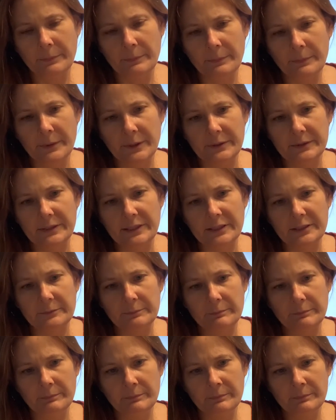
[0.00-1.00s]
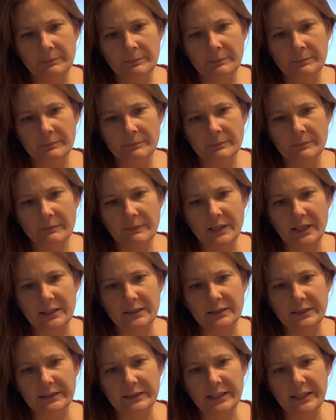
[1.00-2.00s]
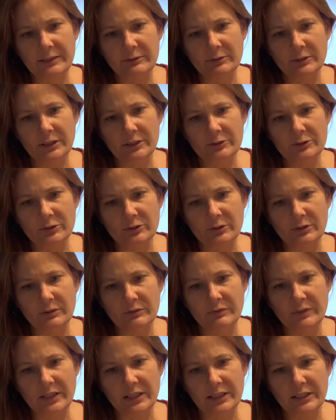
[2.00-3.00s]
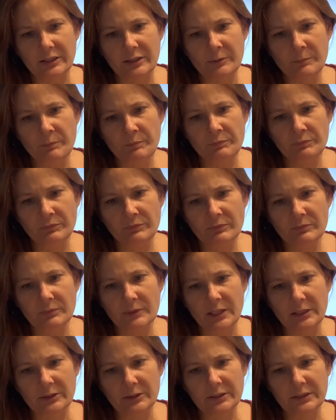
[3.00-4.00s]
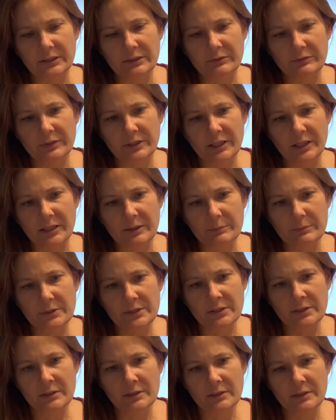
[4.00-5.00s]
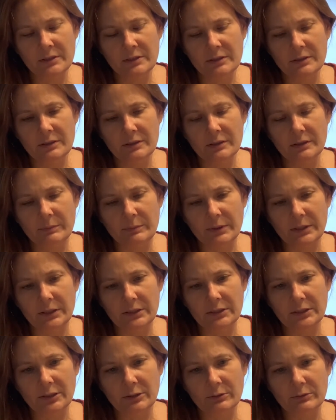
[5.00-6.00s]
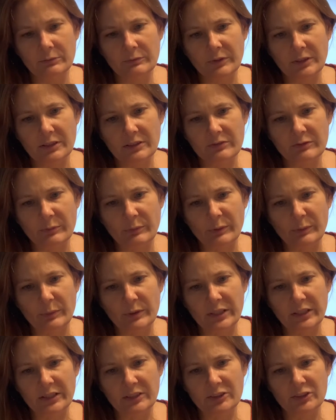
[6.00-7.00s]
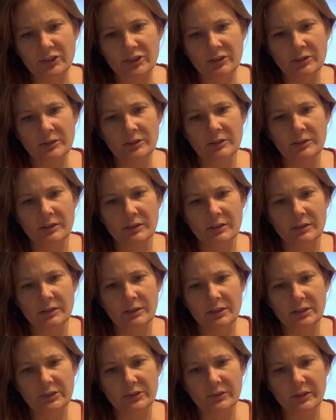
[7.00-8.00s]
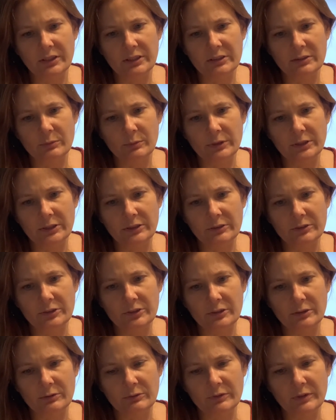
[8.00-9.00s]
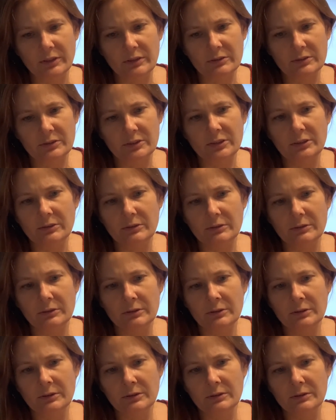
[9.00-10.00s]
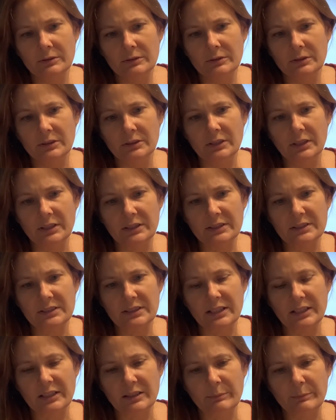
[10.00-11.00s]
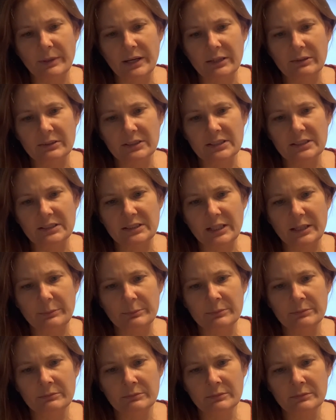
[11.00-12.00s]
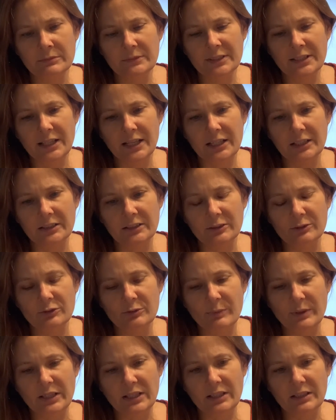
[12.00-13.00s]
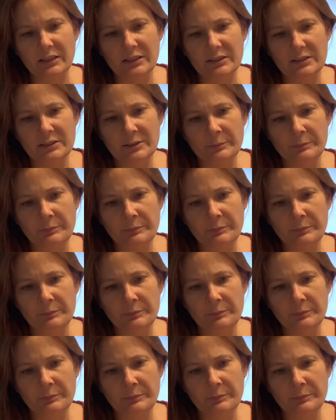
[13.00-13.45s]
Good night. I lay down closer to the fire and look at the flames. A pine cone falls from the branch. A dry twig or so falls too. The night is like a boundless depth. I close my eyes.